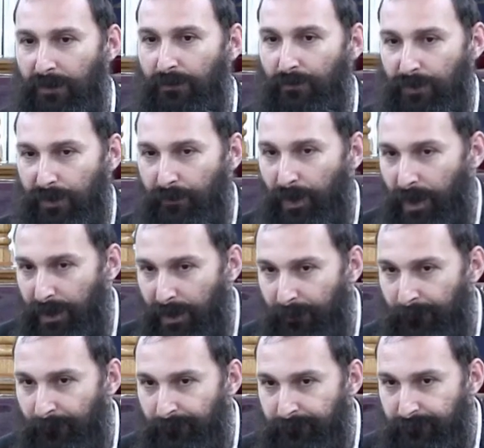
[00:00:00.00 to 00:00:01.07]
with the body.
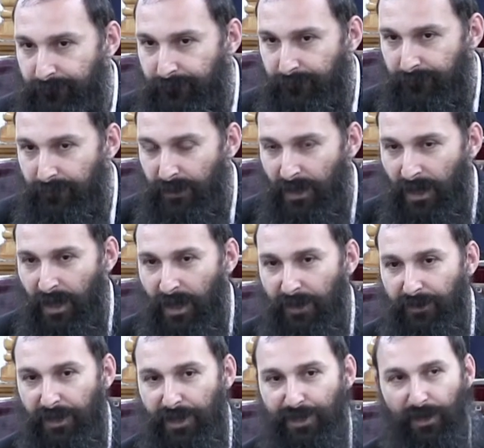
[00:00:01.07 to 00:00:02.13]

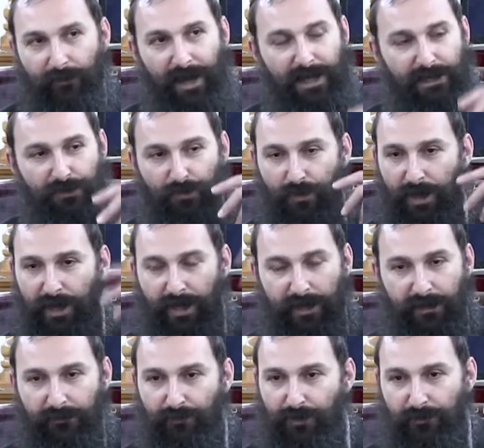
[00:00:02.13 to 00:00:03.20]
The neshama is
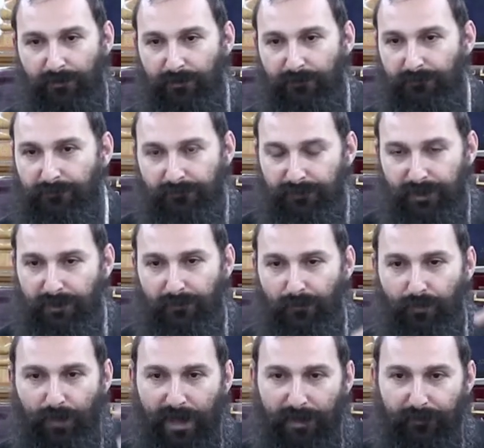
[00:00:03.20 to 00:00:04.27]

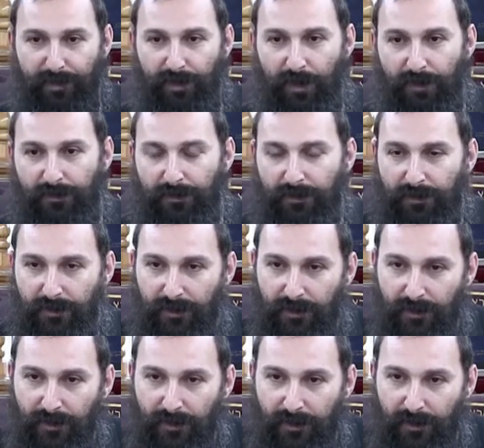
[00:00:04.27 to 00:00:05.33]
way beyond
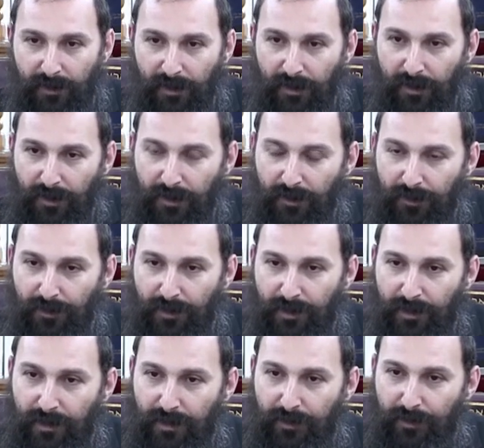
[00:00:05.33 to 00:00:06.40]

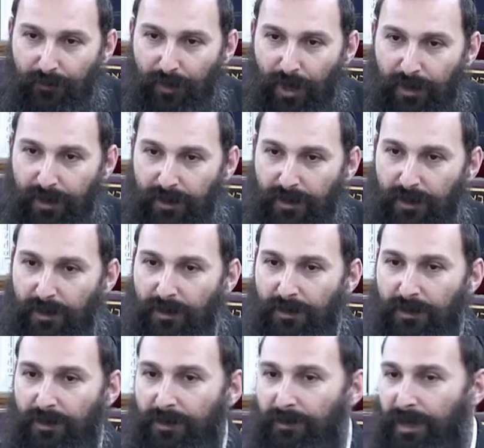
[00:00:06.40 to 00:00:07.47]
the body.
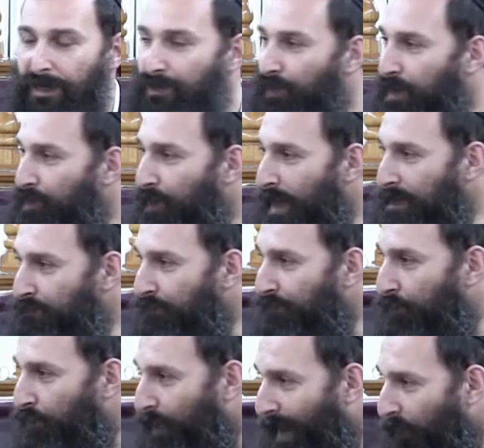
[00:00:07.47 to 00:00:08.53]
That's why you asked
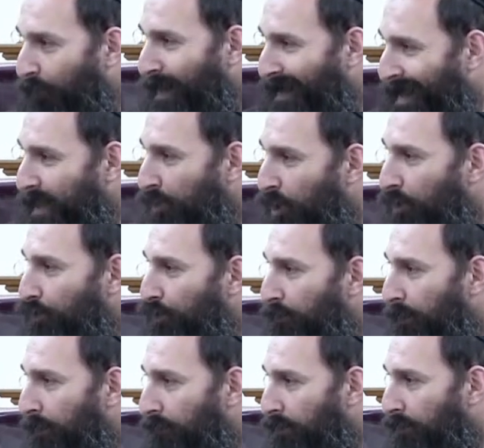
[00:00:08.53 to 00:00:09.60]
before, how can I not
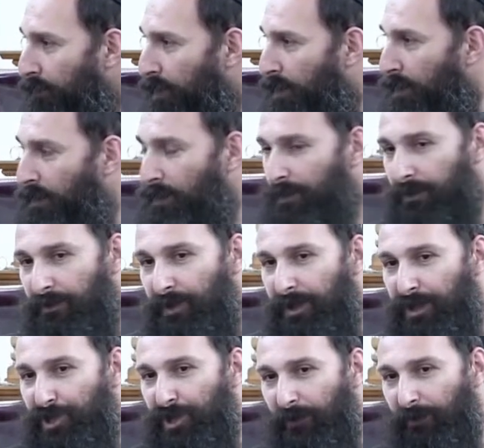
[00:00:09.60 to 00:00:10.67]
remember? The
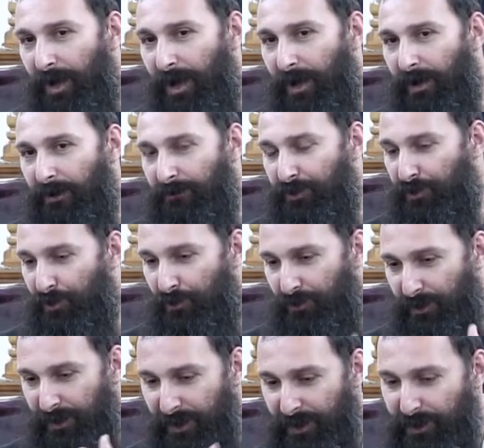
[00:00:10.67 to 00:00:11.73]
neshama, you
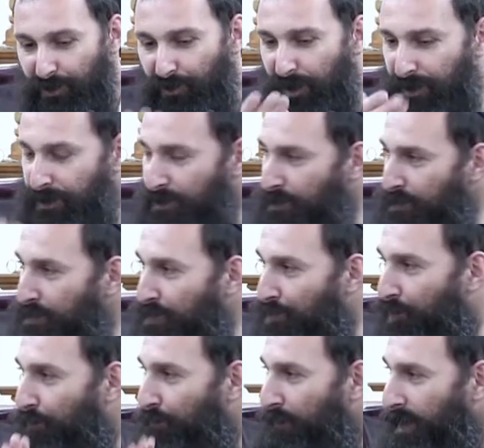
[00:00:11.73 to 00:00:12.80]
know, gets dressed in
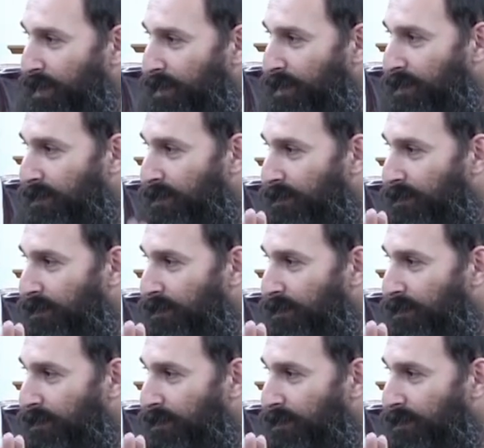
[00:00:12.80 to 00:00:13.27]
so many